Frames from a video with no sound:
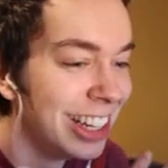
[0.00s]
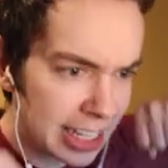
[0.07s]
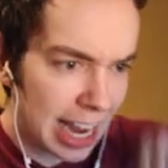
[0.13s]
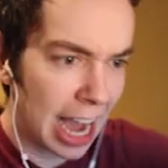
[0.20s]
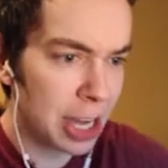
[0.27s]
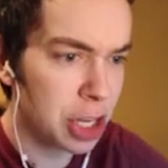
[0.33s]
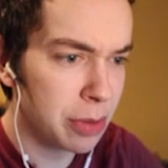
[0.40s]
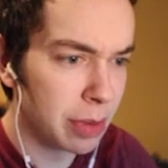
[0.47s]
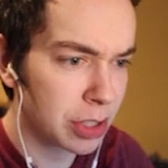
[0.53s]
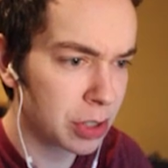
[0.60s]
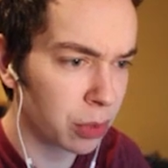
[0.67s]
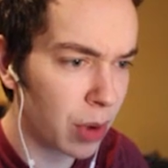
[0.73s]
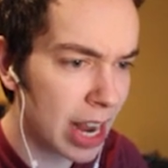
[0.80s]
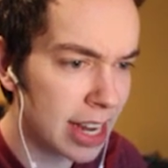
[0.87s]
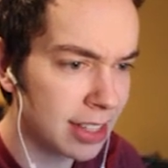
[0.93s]
Now you must
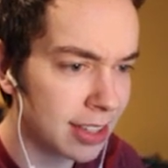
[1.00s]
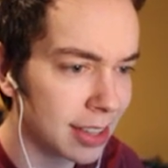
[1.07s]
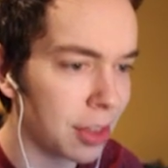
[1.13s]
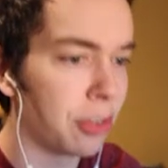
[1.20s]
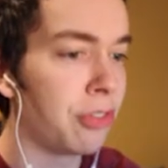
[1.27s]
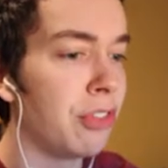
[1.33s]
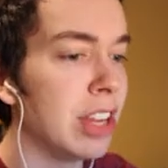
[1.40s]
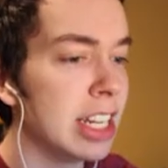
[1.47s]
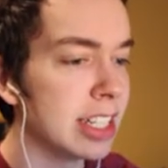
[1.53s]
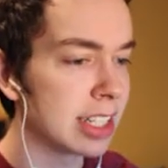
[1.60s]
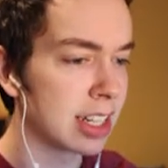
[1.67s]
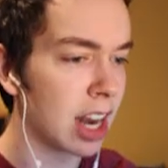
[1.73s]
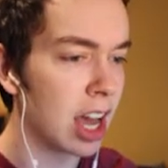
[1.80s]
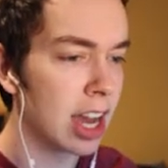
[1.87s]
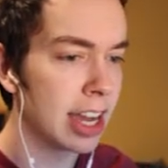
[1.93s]
race to the
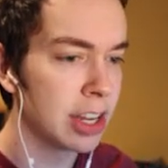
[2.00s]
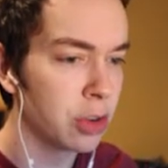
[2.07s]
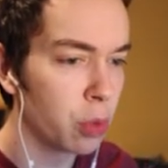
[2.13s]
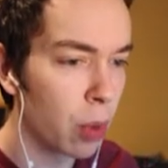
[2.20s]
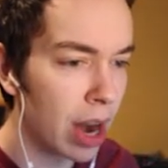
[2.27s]
finish line